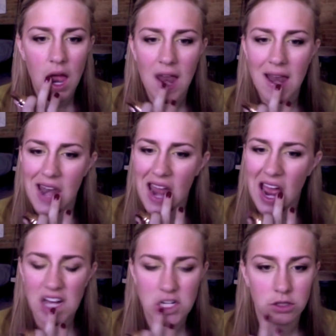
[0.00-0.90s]

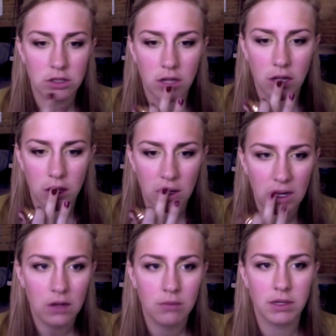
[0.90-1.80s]
natural
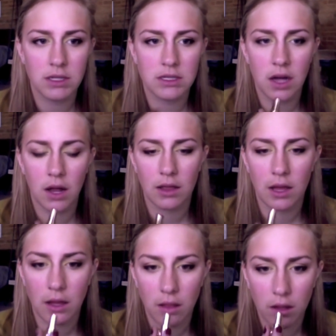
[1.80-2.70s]
color, but it's not
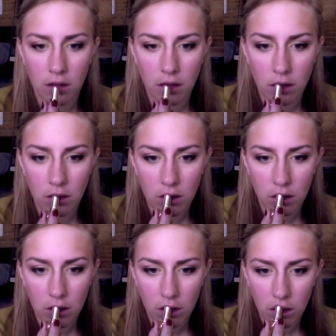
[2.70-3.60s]
light like a nude.
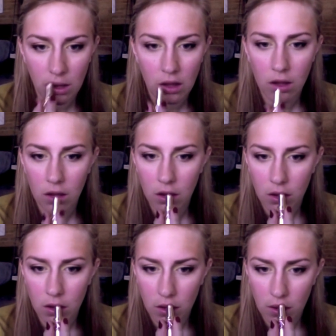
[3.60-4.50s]

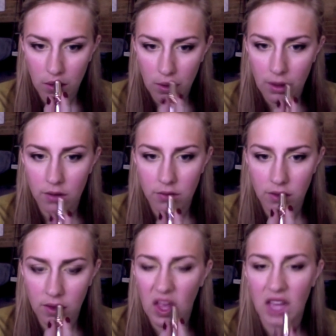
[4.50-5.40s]
I
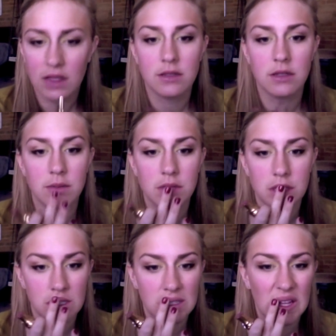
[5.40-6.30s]
really like these
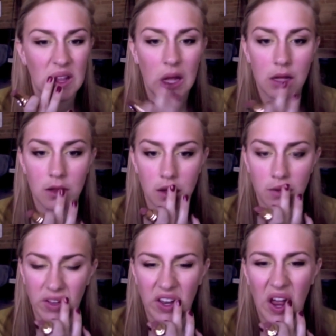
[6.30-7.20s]
lipsticks that look
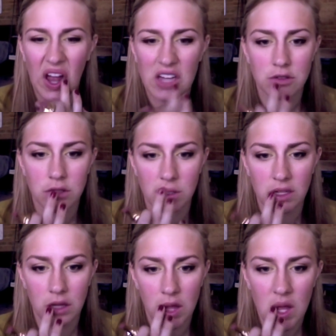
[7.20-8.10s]
like my
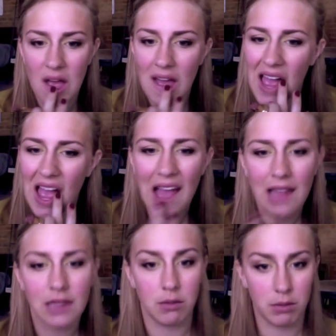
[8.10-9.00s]
natural
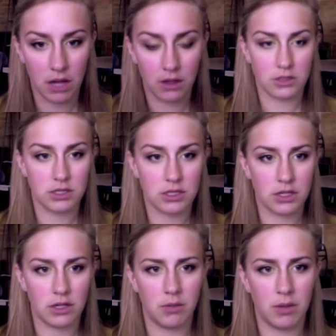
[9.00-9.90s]
lip color, just a
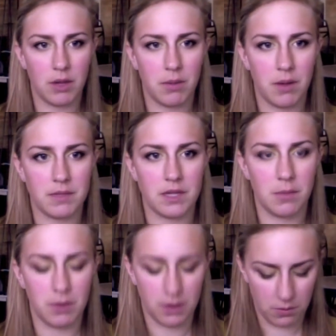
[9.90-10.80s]
little bit pumped
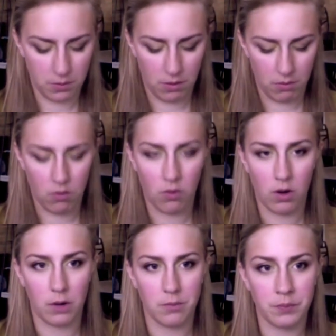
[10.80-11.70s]
up, a little bit
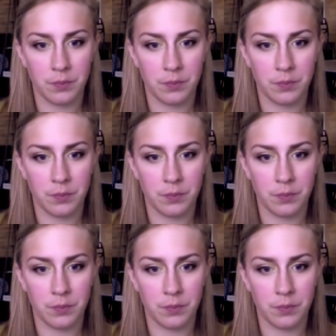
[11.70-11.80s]
more